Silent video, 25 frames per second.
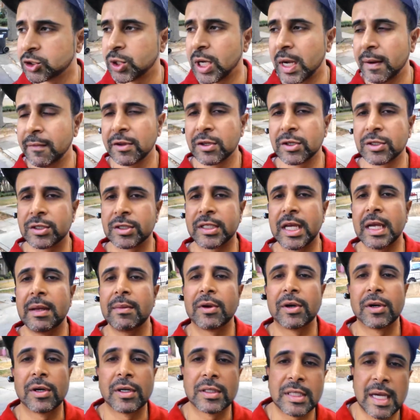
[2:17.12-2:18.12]
I was driving to those
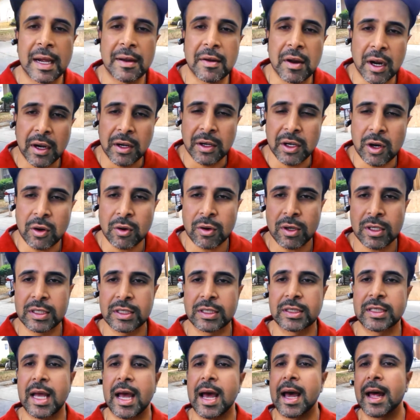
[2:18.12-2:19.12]
neighborhoods, I, I
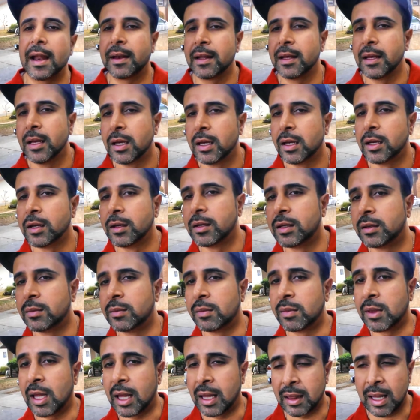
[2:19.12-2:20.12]
noticed that
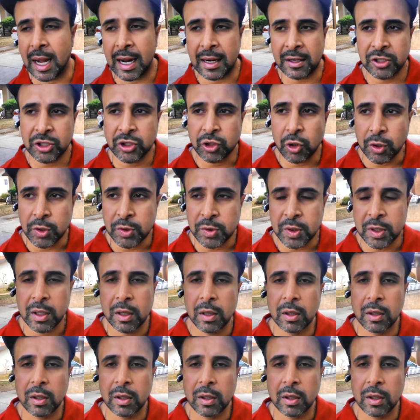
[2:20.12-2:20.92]
a lot of stores were